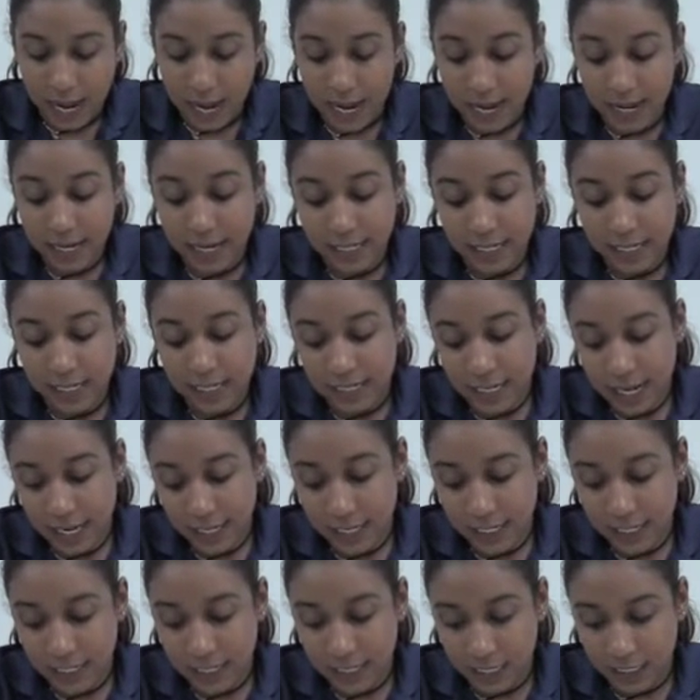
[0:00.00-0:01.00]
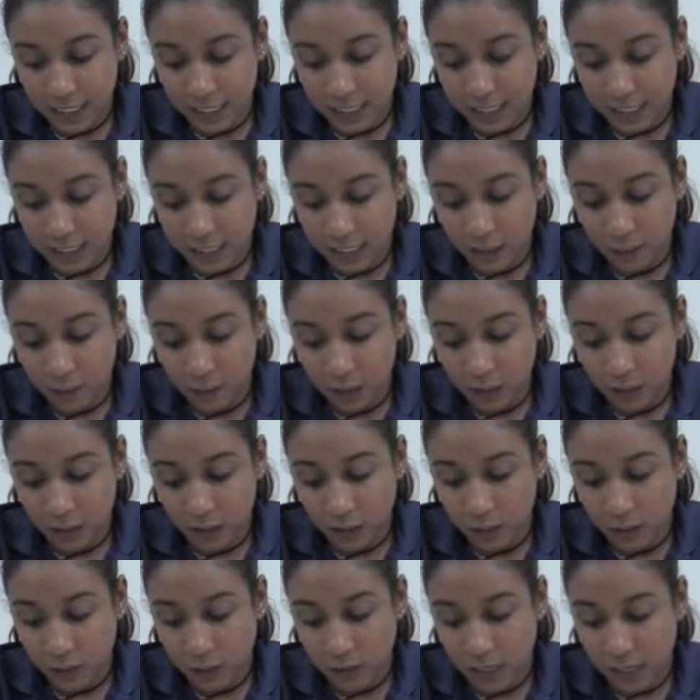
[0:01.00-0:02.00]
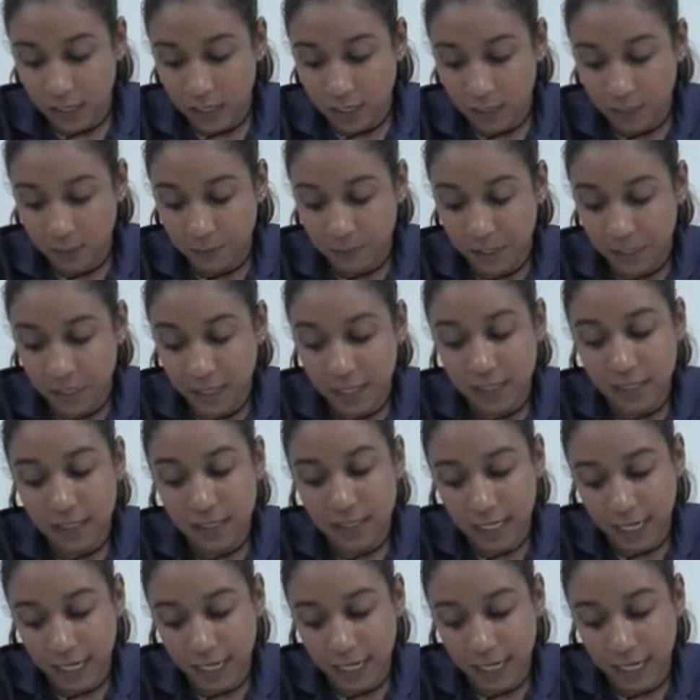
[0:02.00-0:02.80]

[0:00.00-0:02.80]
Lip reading: And in the second sentence, it's being used as something that's